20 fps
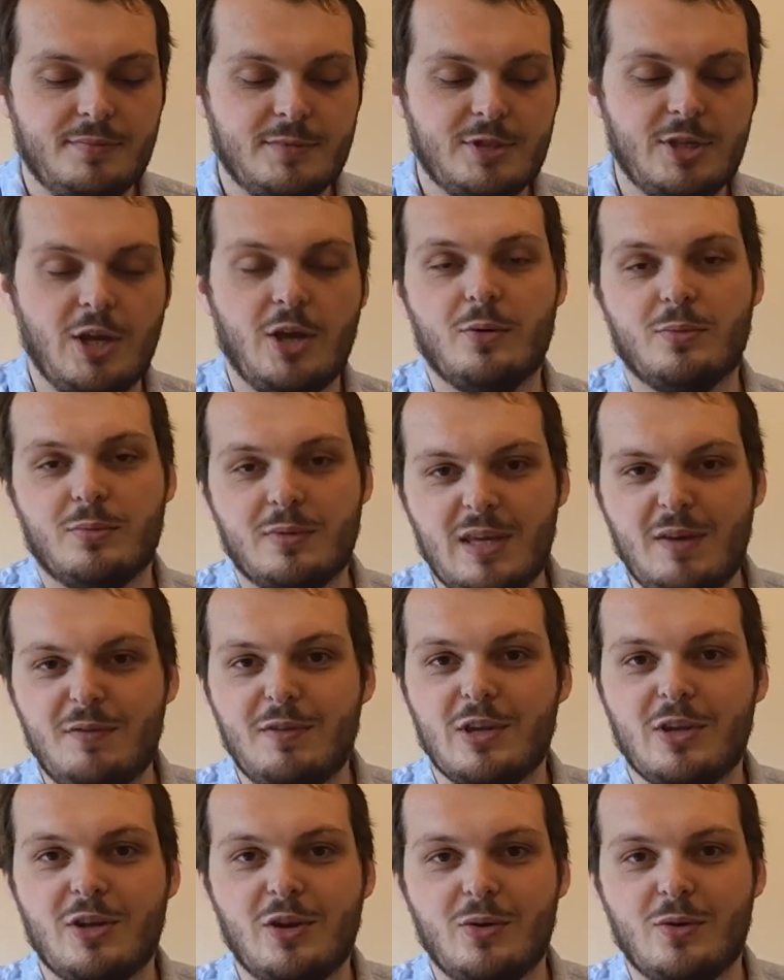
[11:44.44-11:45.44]
So give it
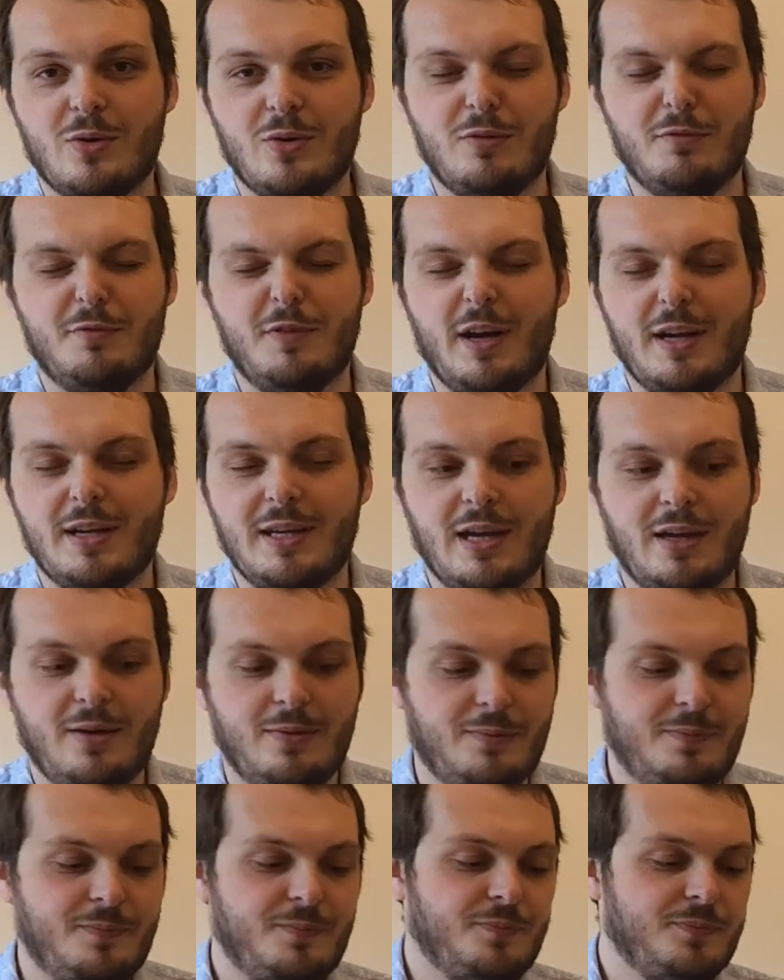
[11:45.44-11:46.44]
a Google and find
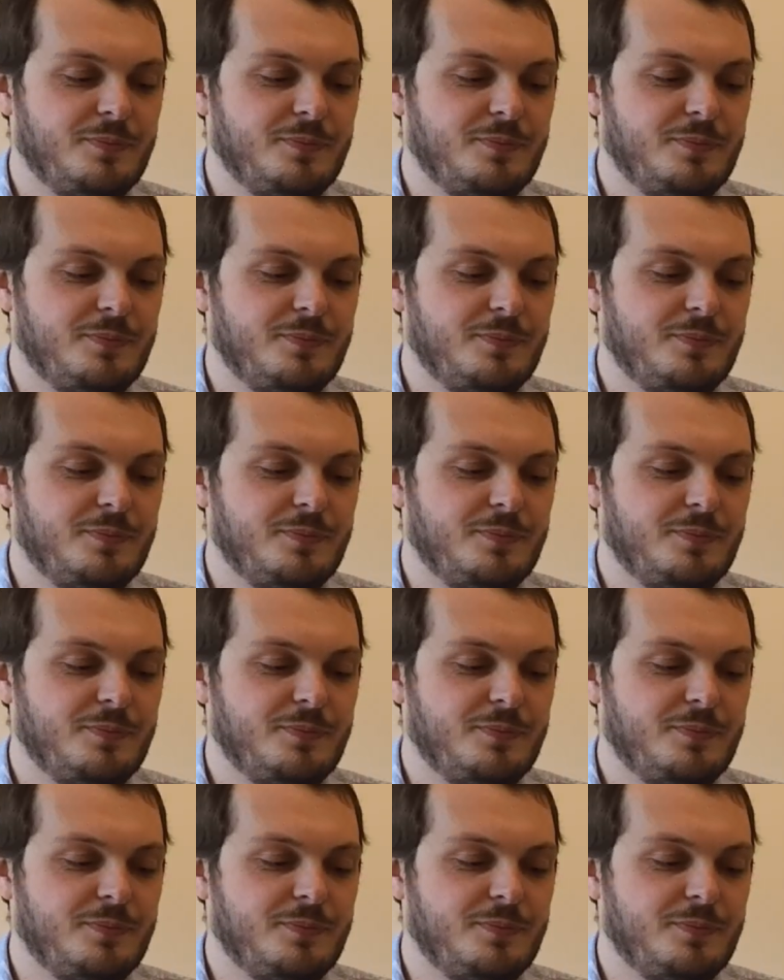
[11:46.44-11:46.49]
out.